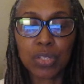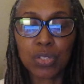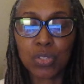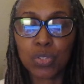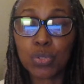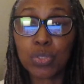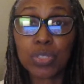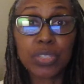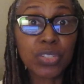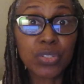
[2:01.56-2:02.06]

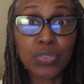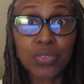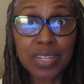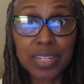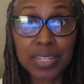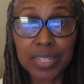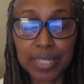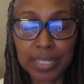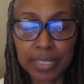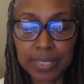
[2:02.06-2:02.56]
uses
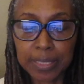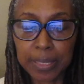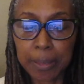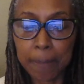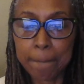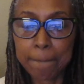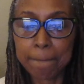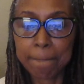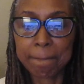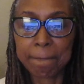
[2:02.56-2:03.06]
drugs.
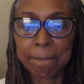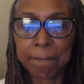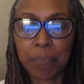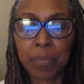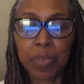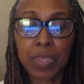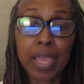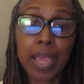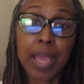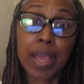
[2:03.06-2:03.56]

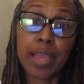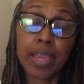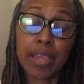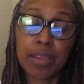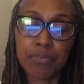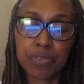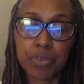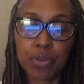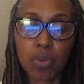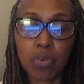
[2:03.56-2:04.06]

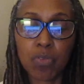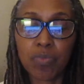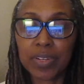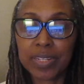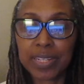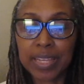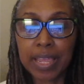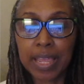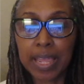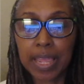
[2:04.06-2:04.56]
However,
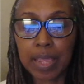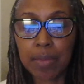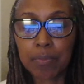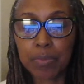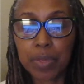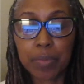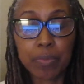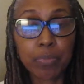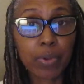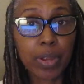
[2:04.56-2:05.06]
over
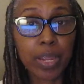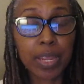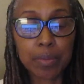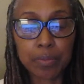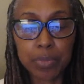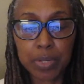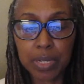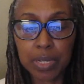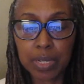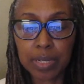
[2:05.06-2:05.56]
time, the
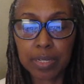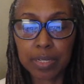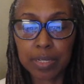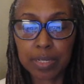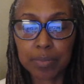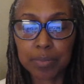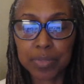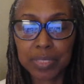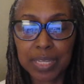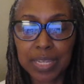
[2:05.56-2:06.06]
brain
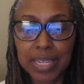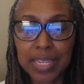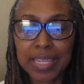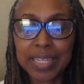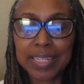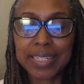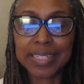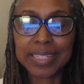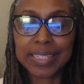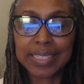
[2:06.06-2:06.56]
becomes
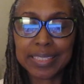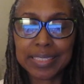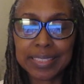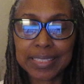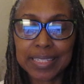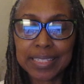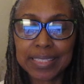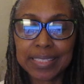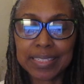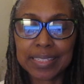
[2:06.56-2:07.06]

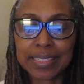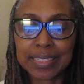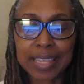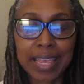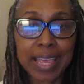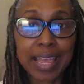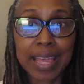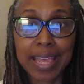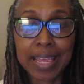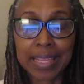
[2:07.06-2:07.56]

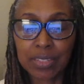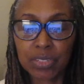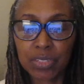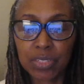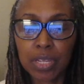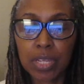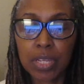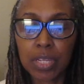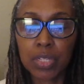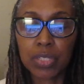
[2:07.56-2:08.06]

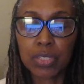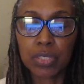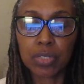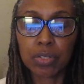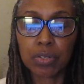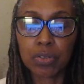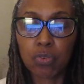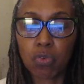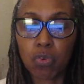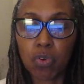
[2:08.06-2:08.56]
desensitized
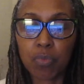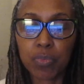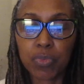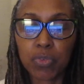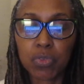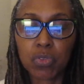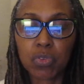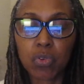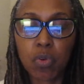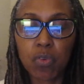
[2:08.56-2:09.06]
to
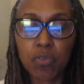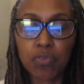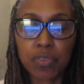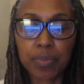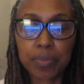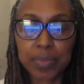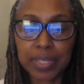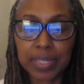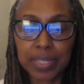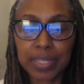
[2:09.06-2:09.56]
normal
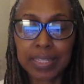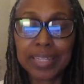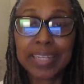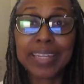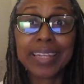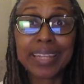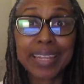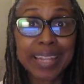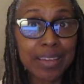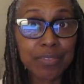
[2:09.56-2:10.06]
dopamine
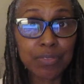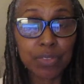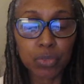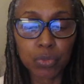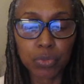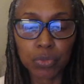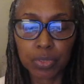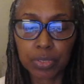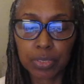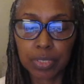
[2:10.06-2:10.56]

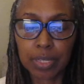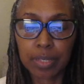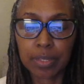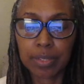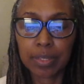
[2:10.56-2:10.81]
levels,